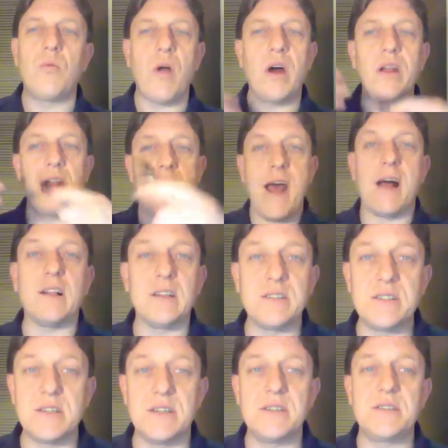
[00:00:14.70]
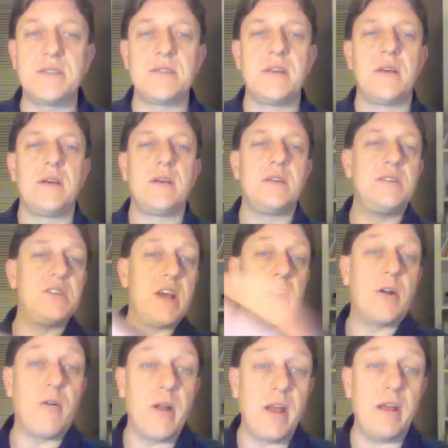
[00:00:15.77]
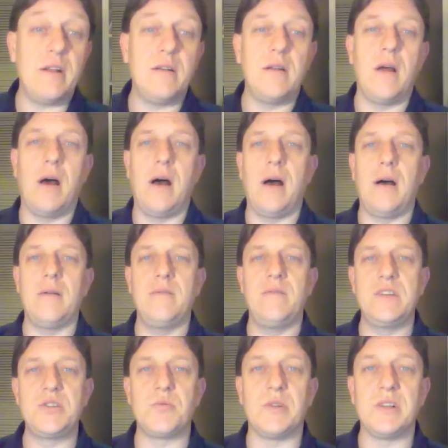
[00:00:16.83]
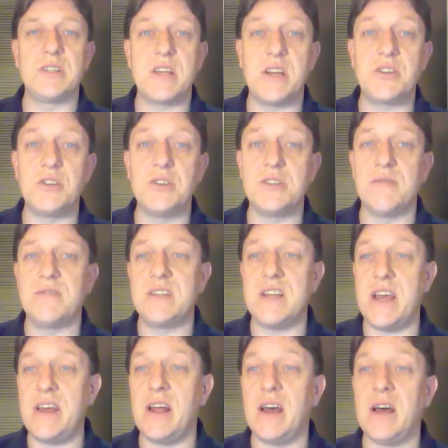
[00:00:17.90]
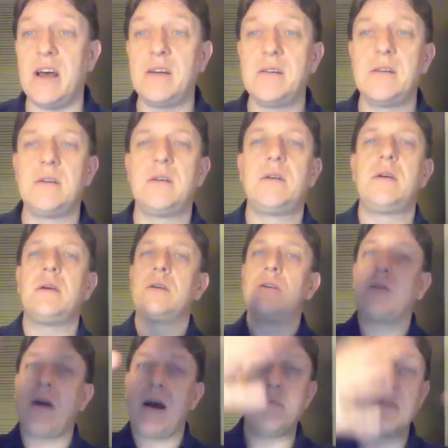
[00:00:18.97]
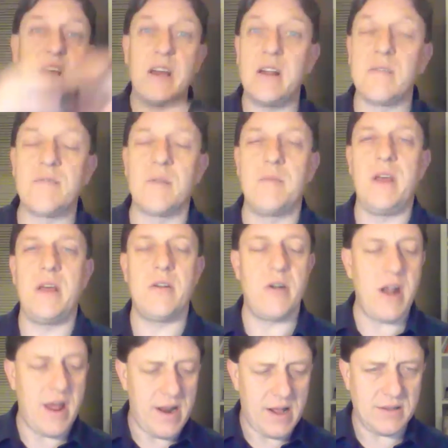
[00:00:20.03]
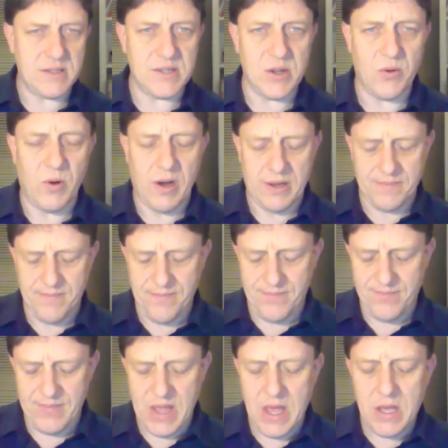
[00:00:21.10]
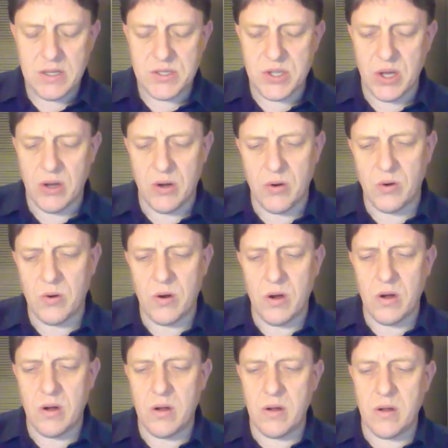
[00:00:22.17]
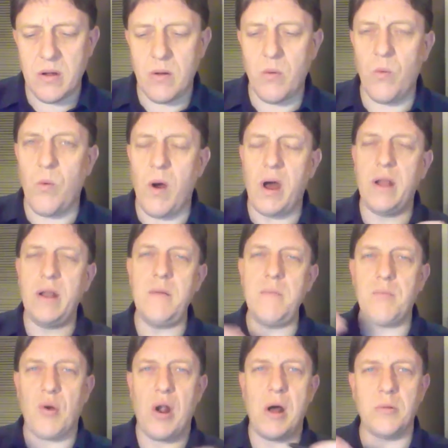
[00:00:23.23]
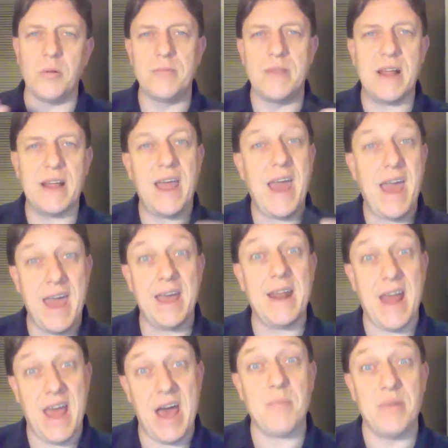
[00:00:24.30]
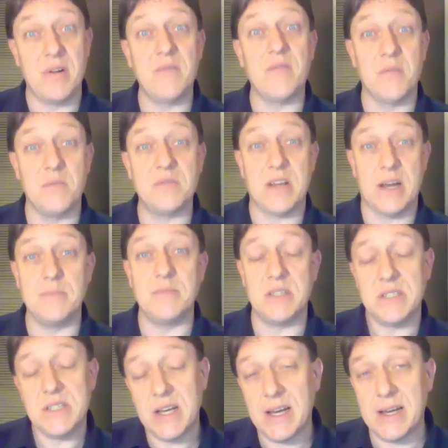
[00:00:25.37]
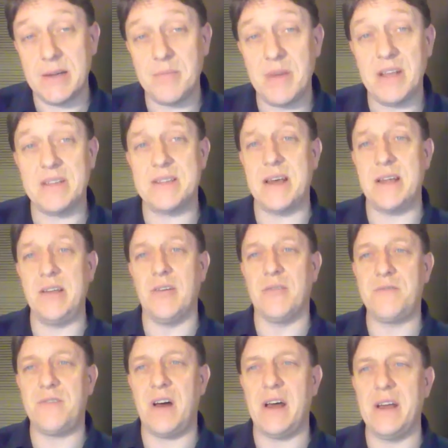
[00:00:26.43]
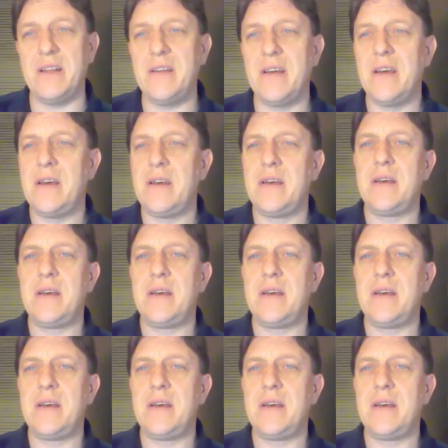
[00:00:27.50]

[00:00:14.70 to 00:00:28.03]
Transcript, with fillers: run analysis, generate visualizations of data, grab data from the internet, and so on. So one problem that can happen from time to time is that you'll find,